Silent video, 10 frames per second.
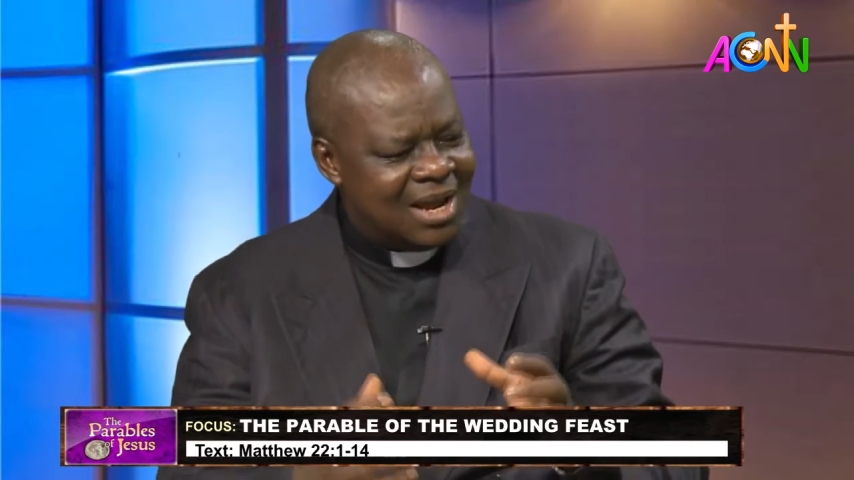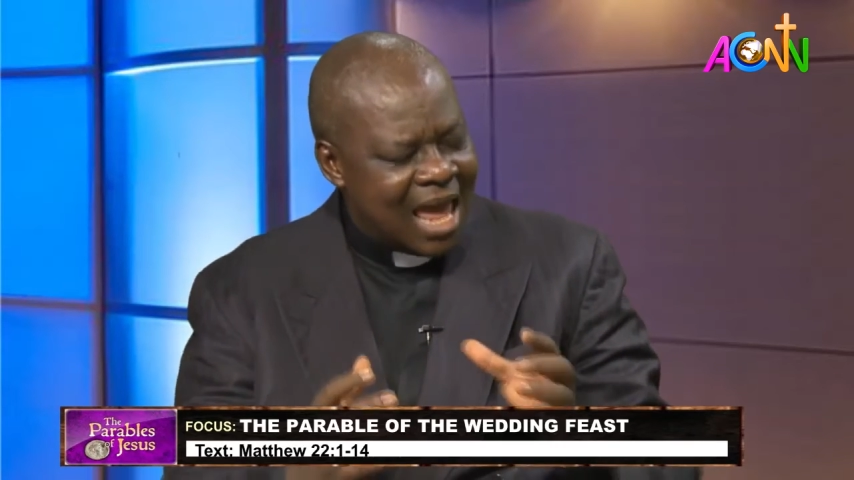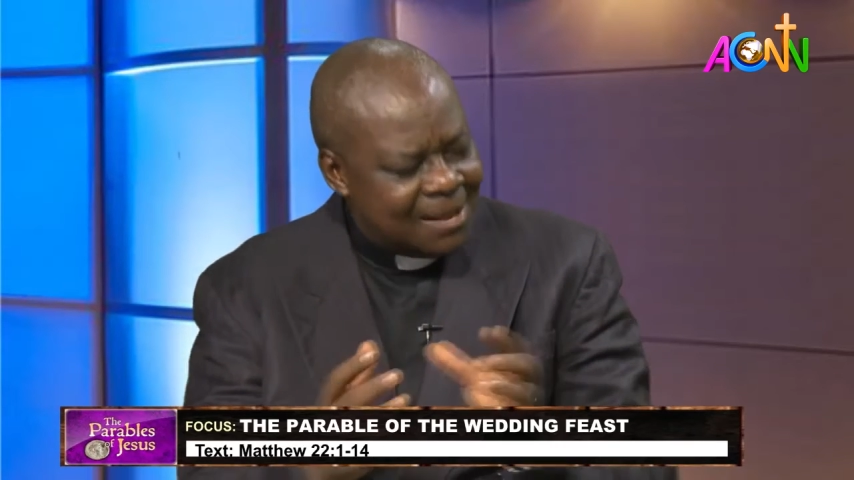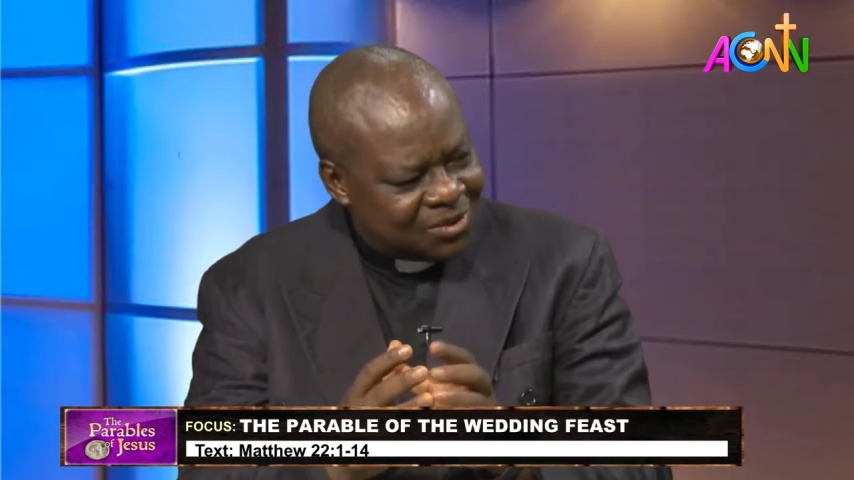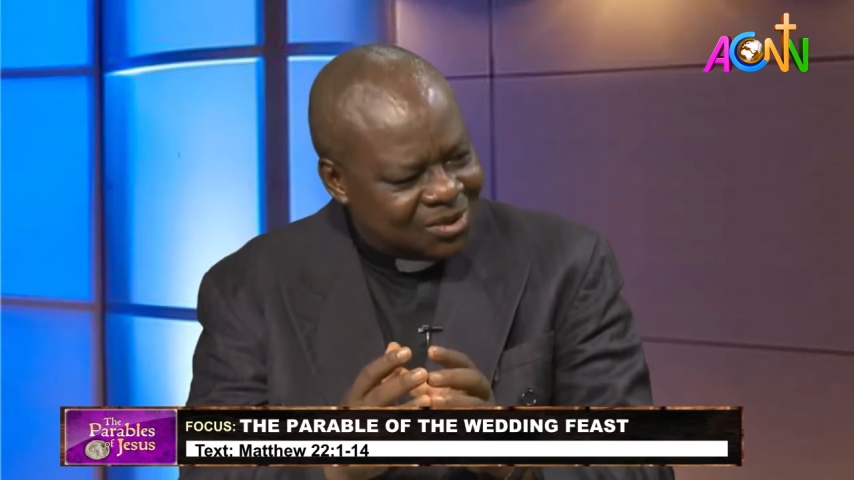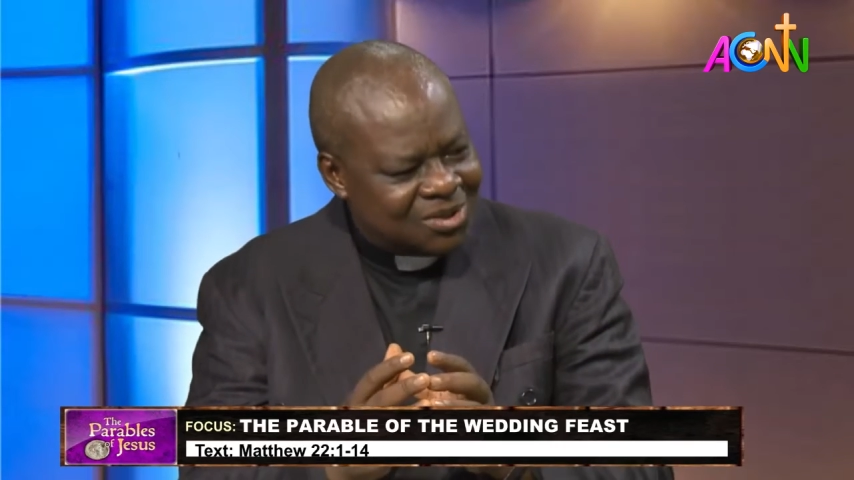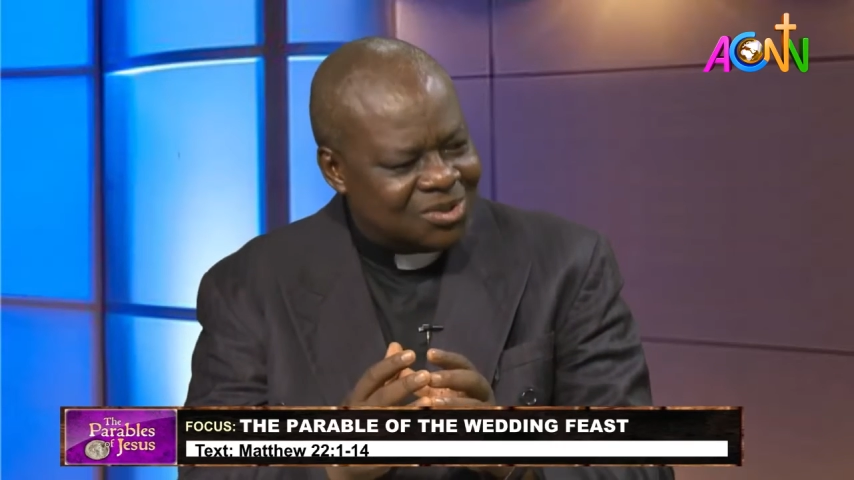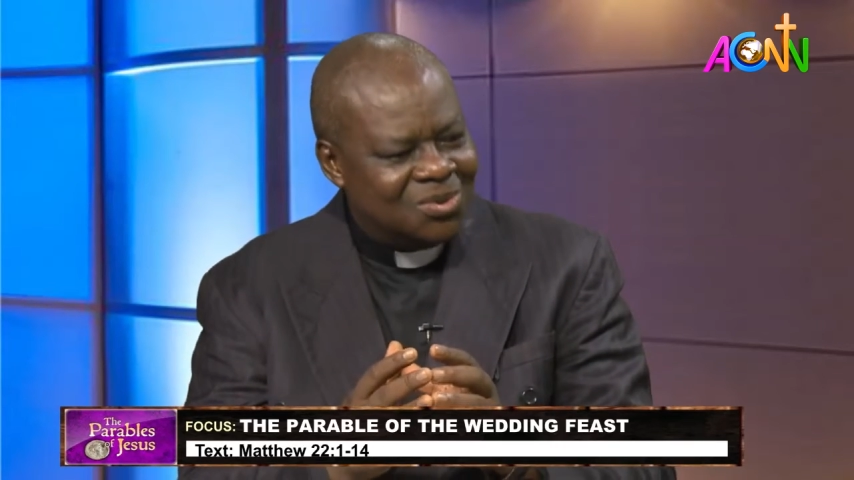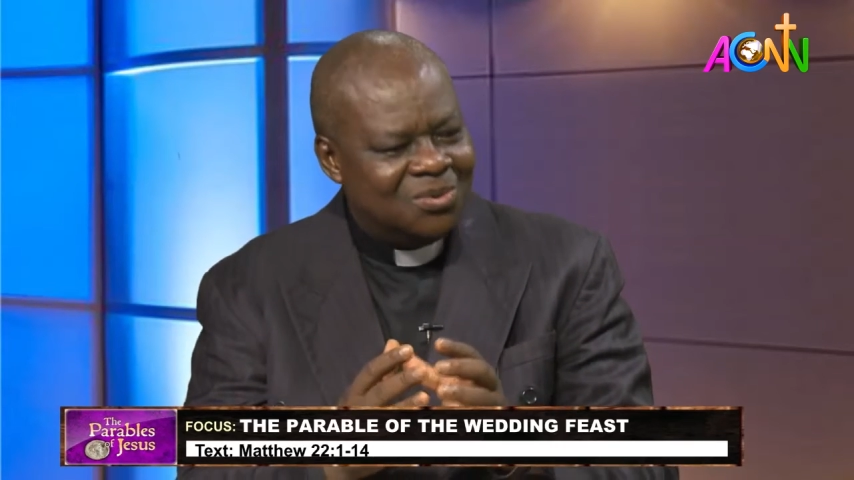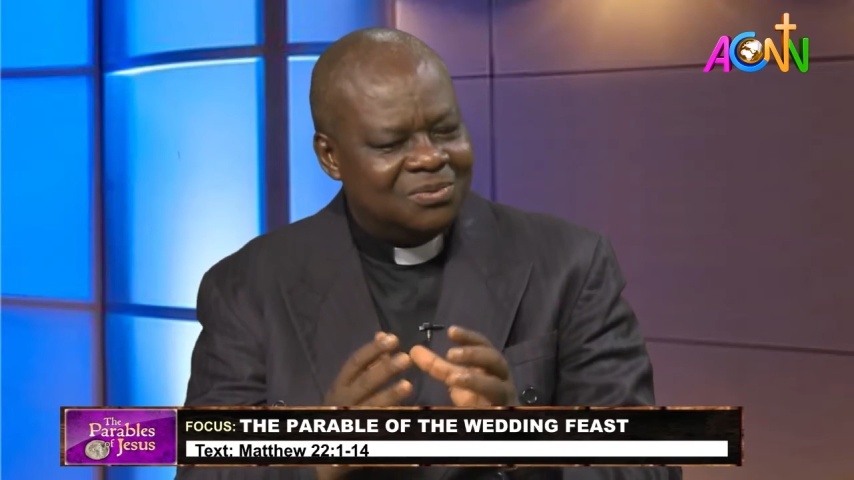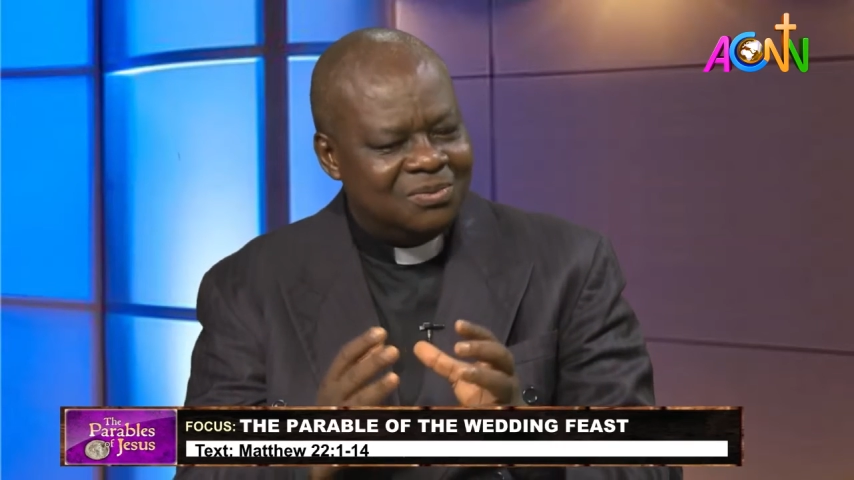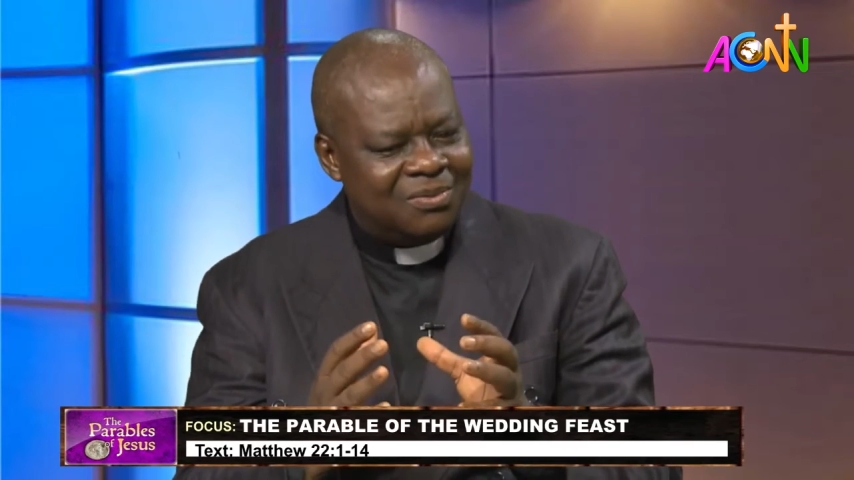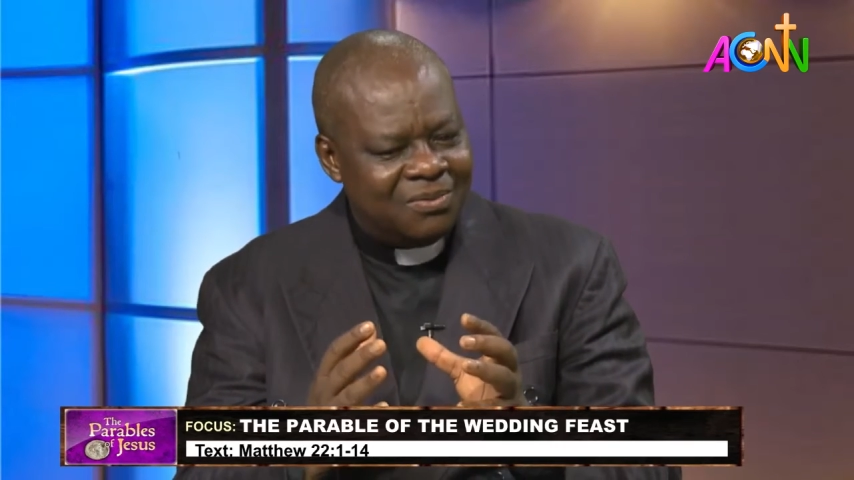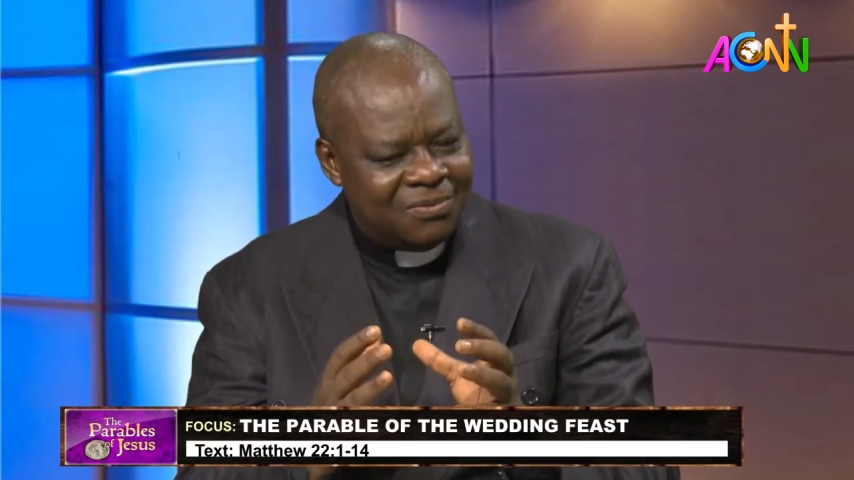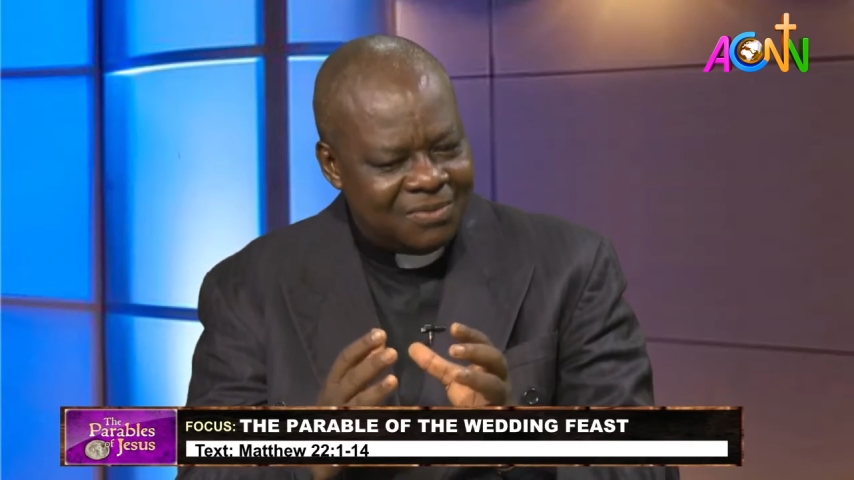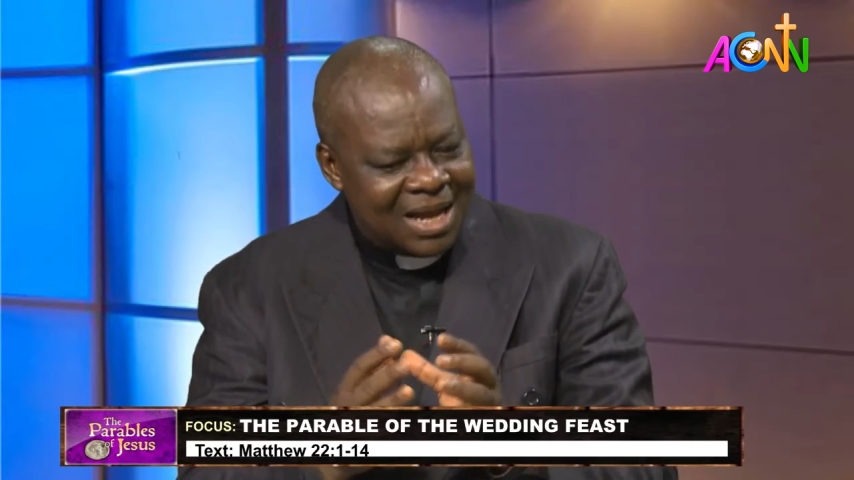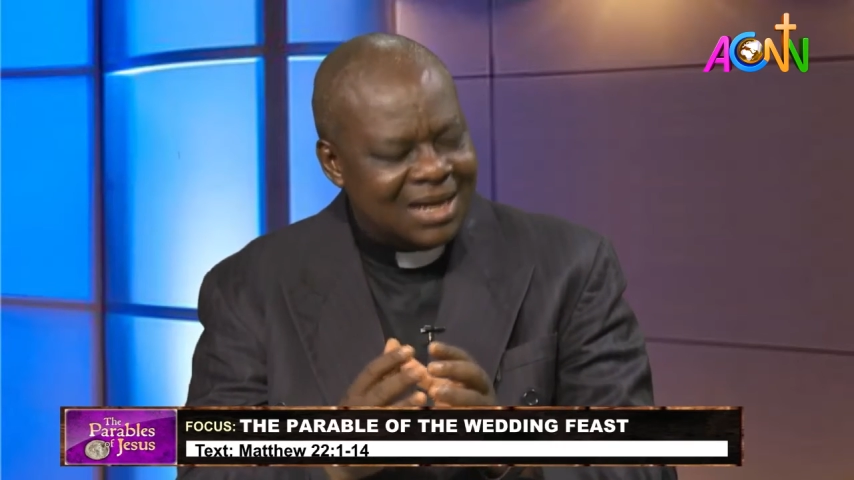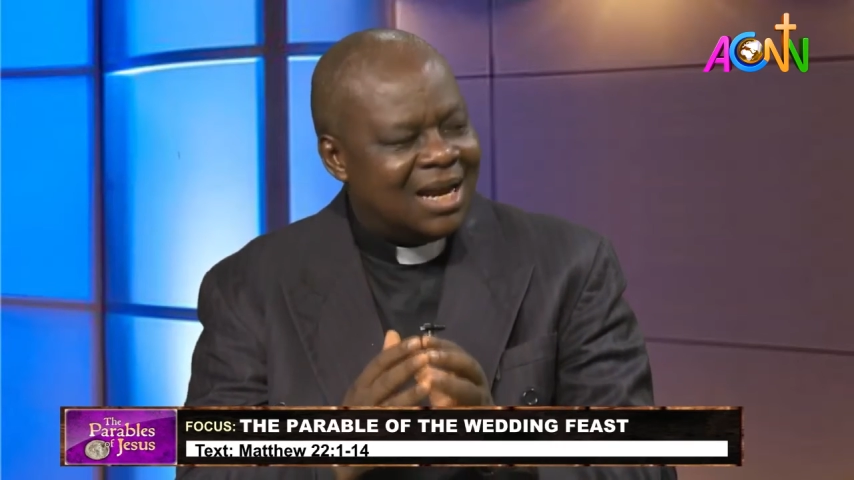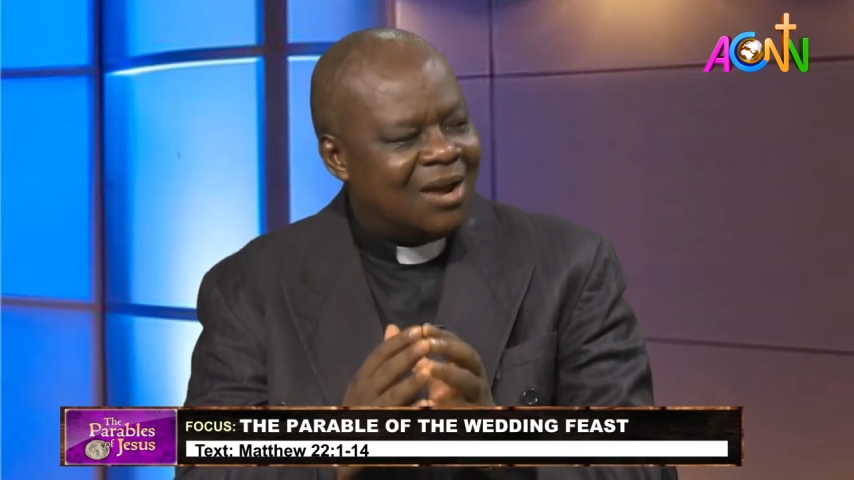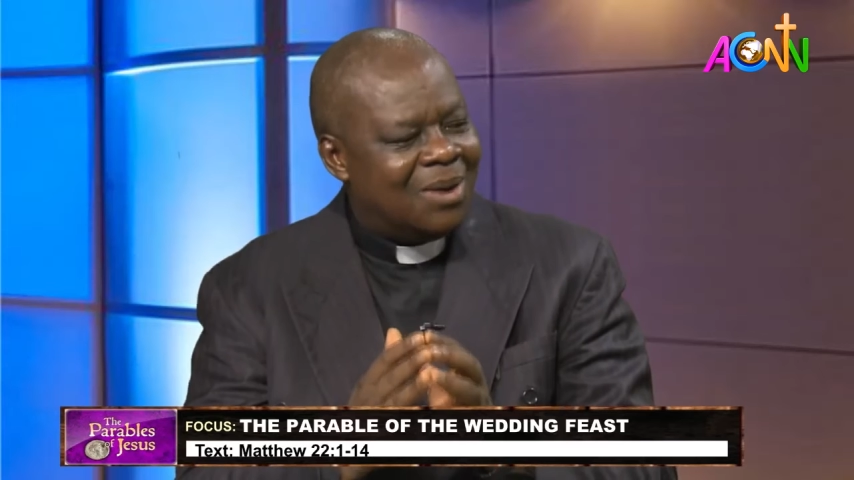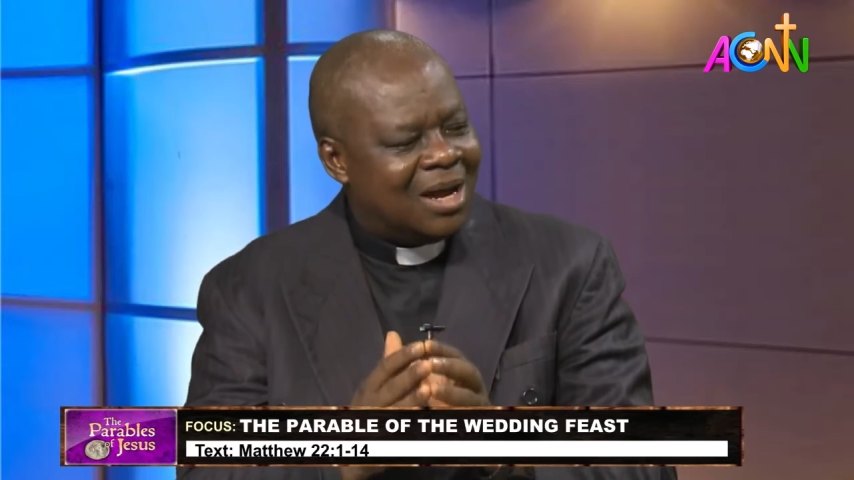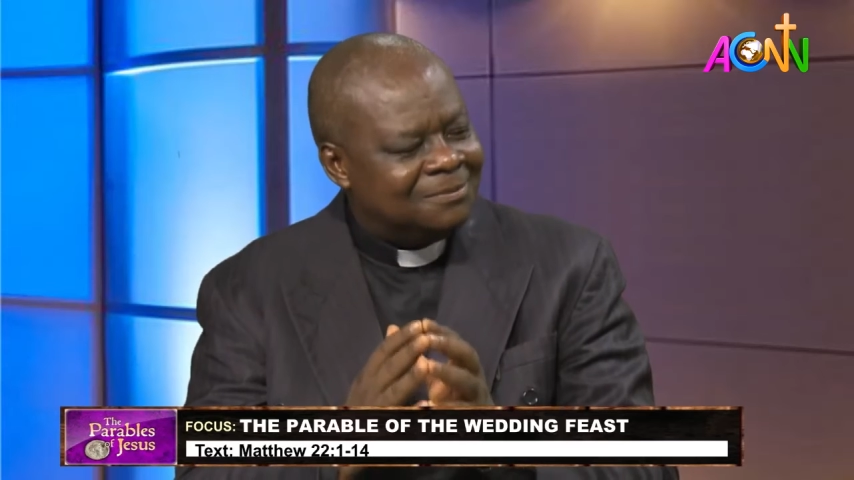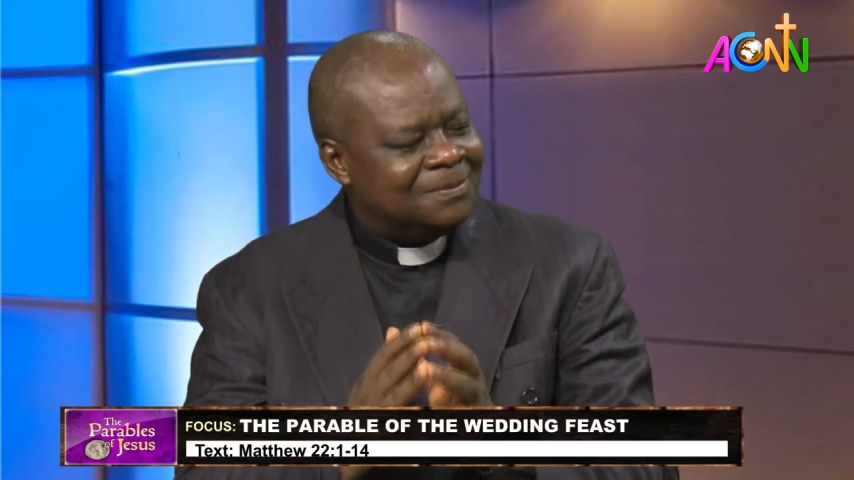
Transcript: helps us to fan our